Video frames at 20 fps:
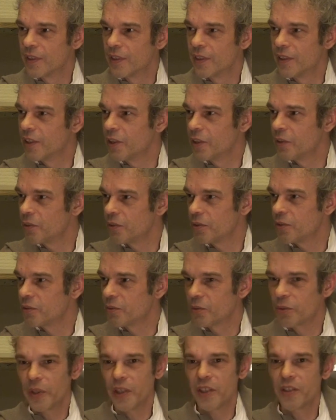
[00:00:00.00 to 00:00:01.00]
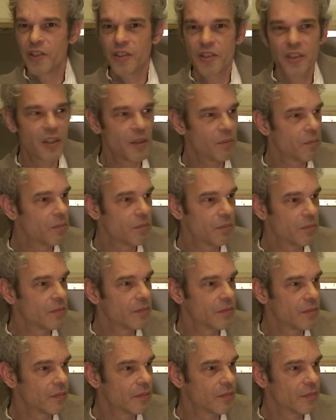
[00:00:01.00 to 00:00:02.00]
It's quite the same,
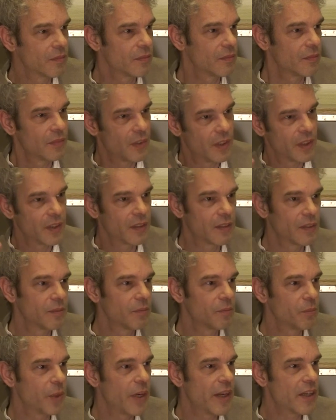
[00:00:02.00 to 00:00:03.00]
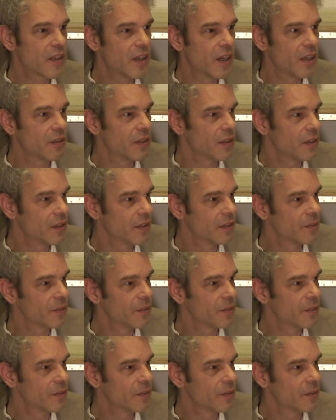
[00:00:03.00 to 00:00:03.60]
like, price level.